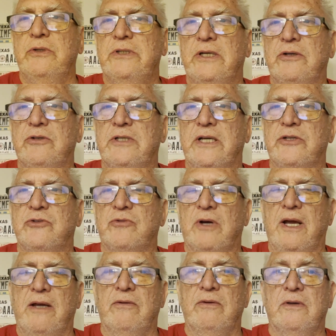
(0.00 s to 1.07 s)
took a test
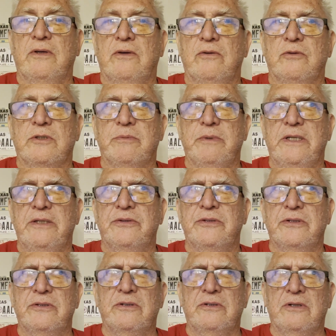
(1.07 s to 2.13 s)
drive, which means
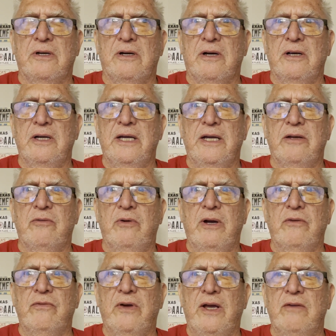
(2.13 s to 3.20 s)
this car had
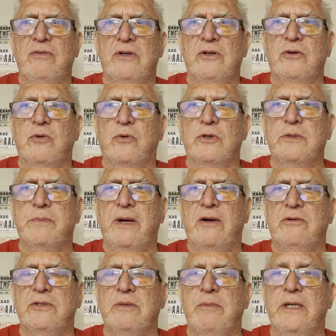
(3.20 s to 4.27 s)
around 500
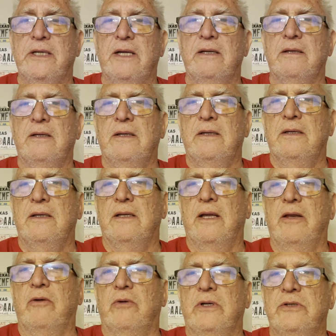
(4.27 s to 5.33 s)
horsepower, something like that. And
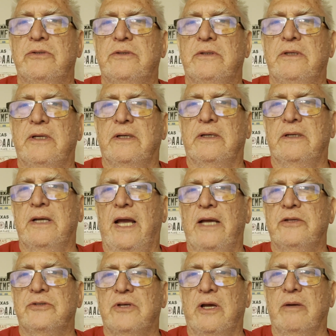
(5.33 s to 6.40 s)
anyways, the
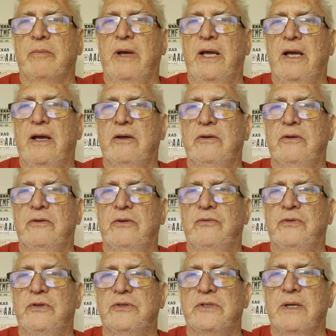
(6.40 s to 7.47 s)
guy's talking about how
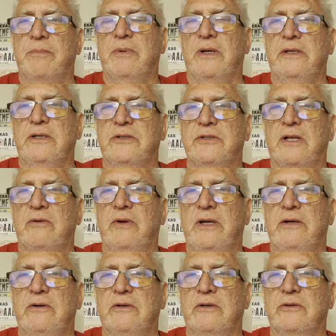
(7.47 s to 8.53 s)
if you step on the
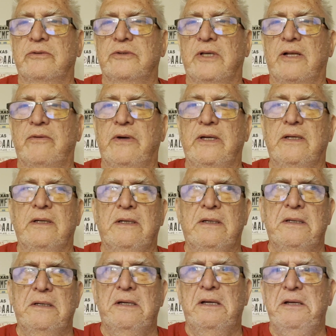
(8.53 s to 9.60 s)
accelerator, it'll accelerate.
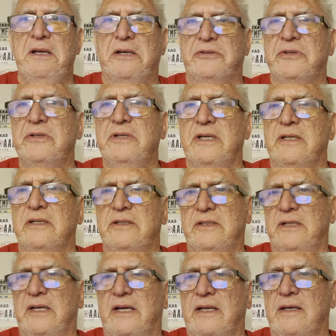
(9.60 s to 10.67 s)
Yes, indeed, it
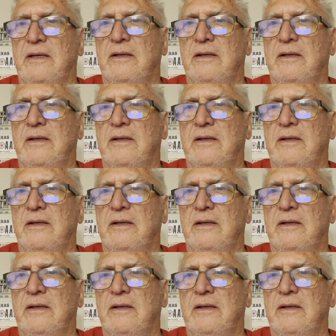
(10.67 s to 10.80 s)
did.